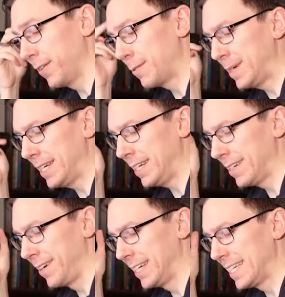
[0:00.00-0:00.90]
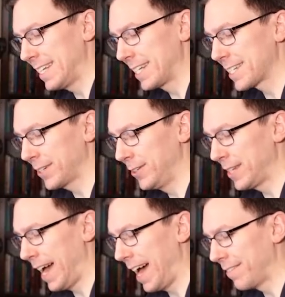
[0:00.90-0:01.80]
it would be nonsensical
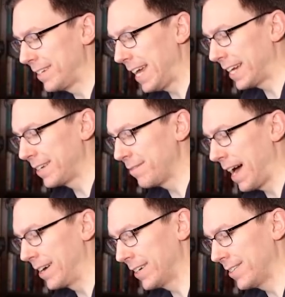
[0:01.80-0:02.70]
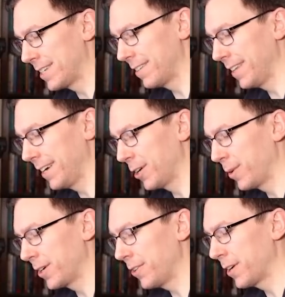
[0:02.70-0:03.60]
to have negative values in there
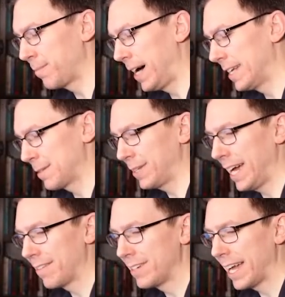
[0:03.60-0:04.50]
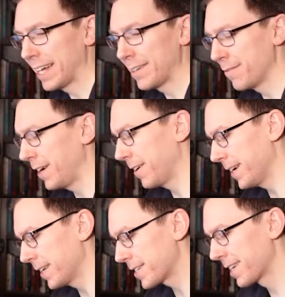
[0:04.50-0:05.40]
where you could possibly have negative
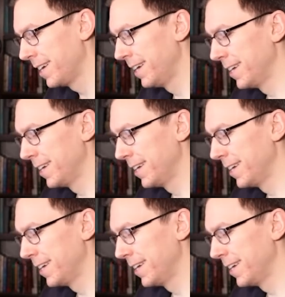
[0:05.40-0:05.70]
variance.